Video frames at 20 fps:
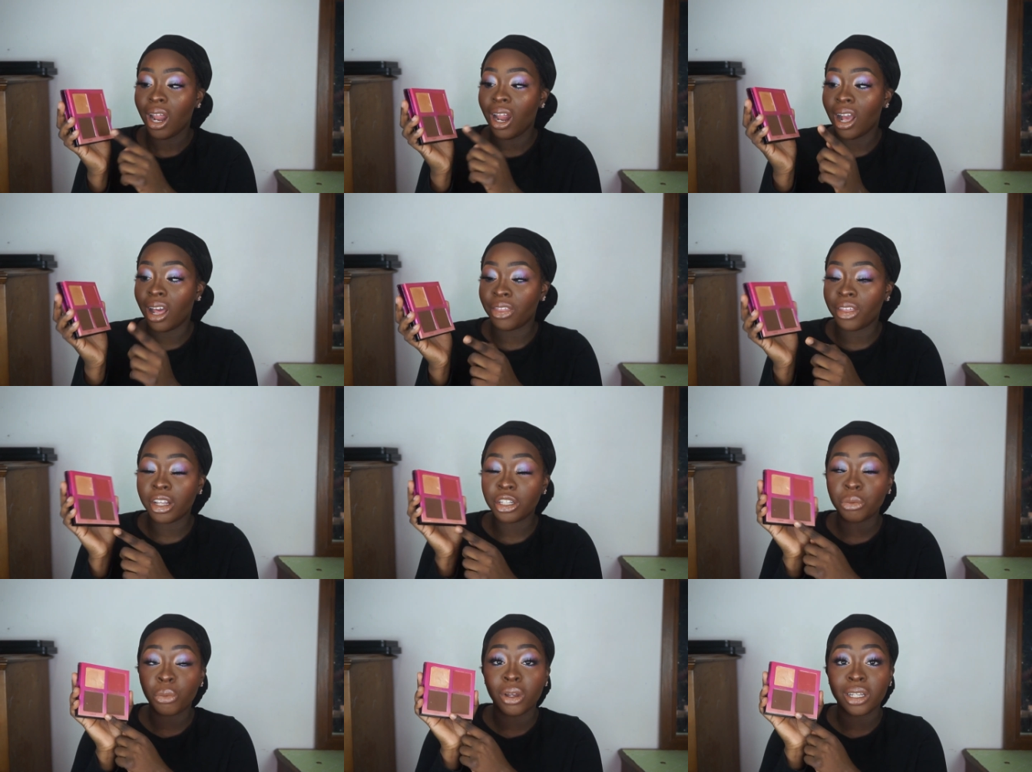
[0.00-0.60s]
and
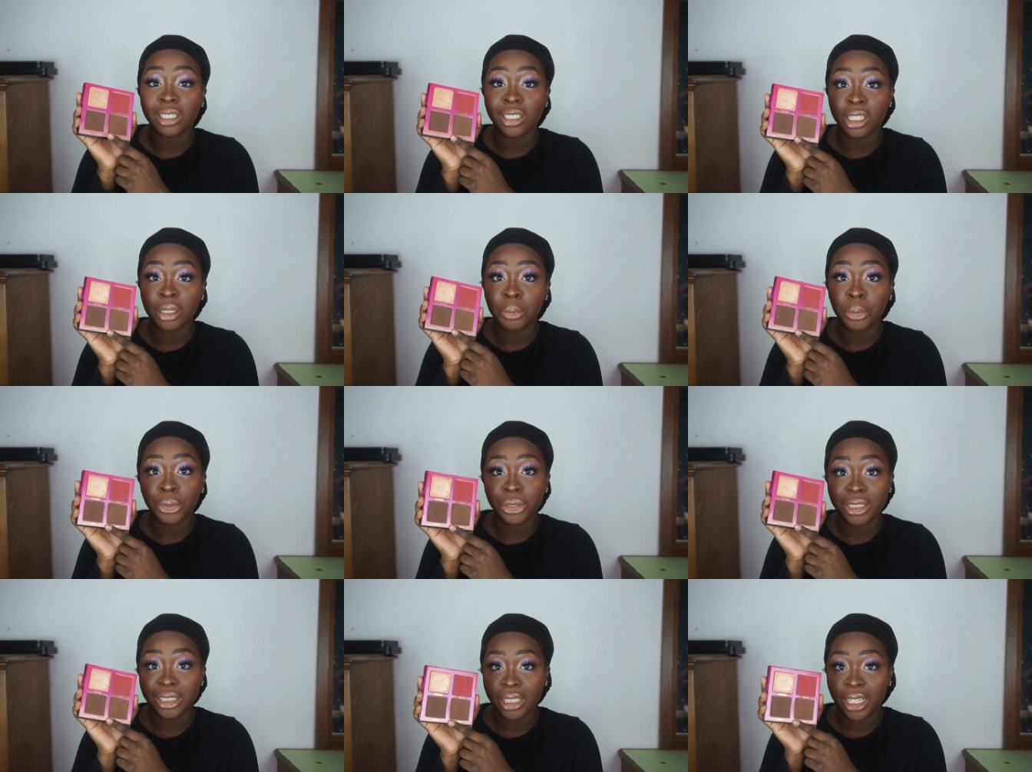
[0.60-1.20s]
that's what
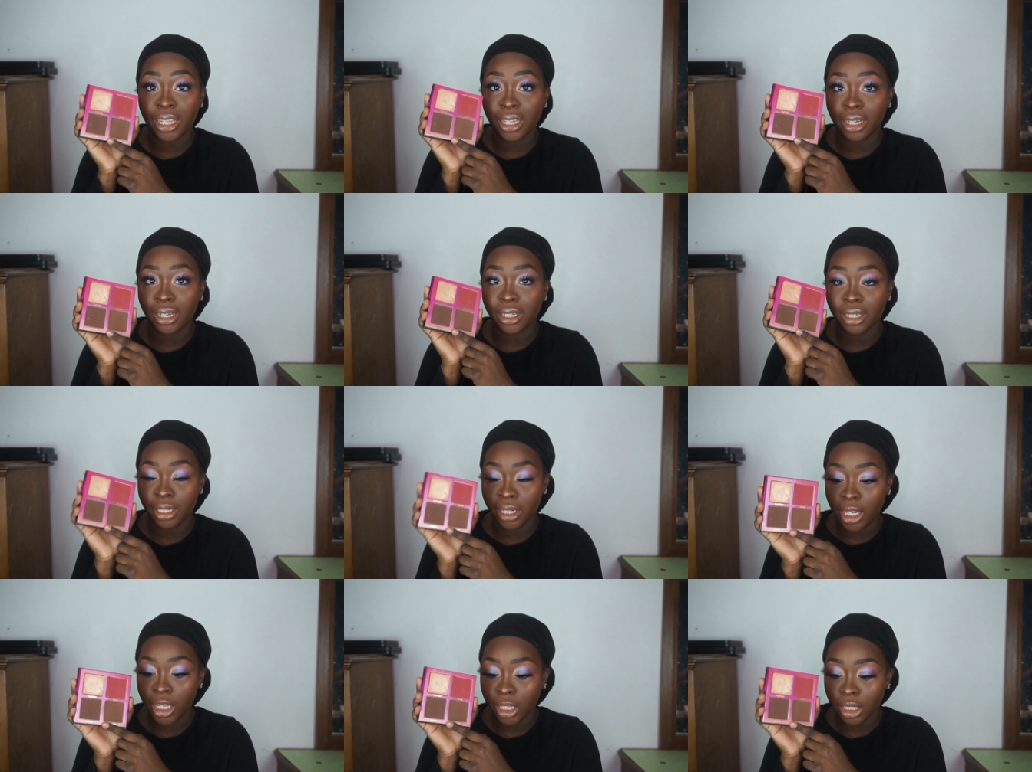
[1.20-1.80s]
deeper skin
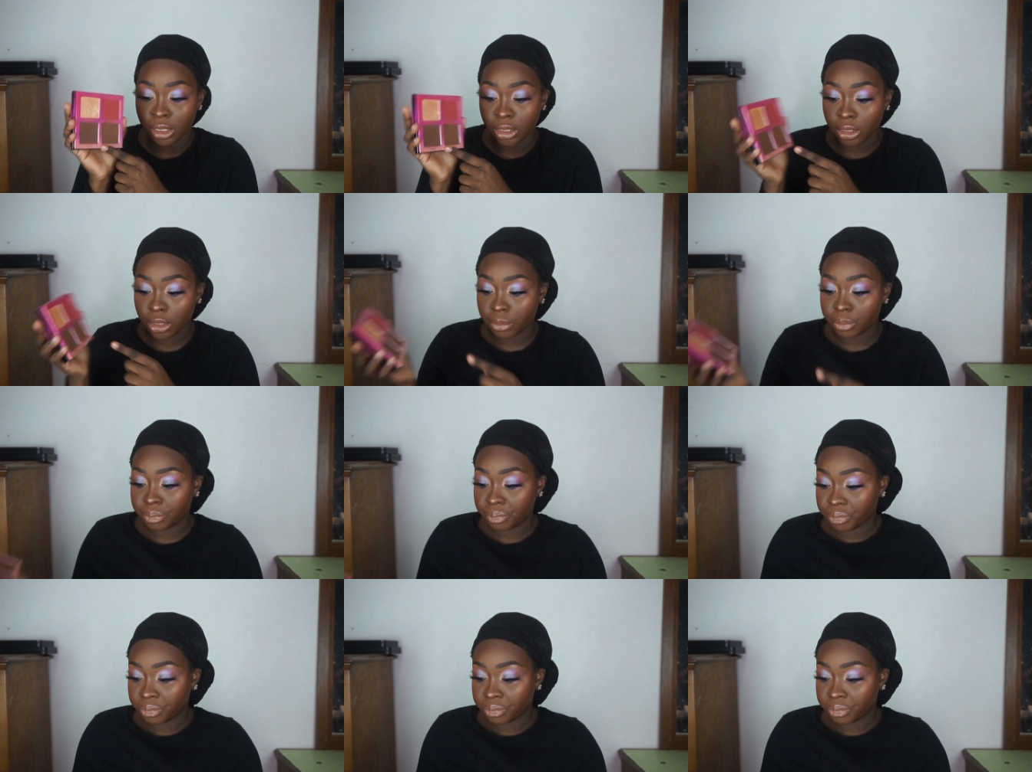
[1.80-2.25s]
needs.